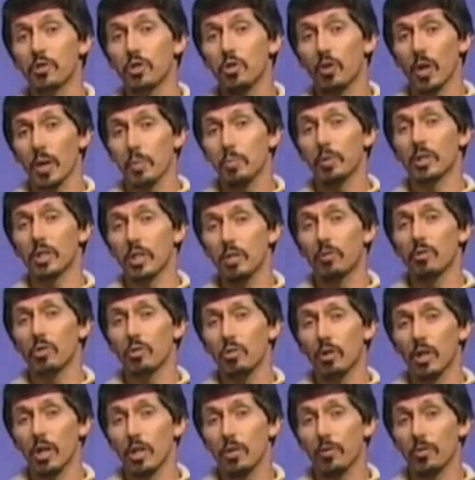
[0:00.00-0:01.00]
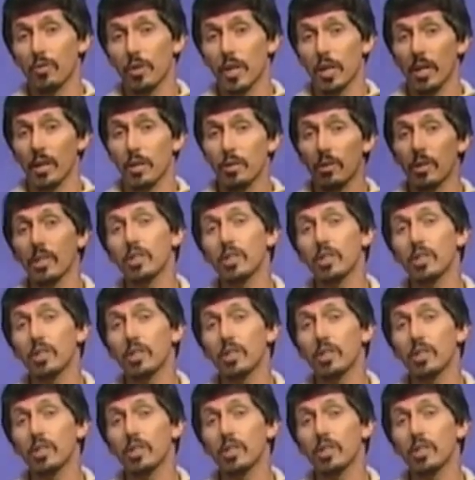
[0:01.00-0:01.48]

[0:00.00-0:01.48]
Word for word: lift you up and give you a lot of fun.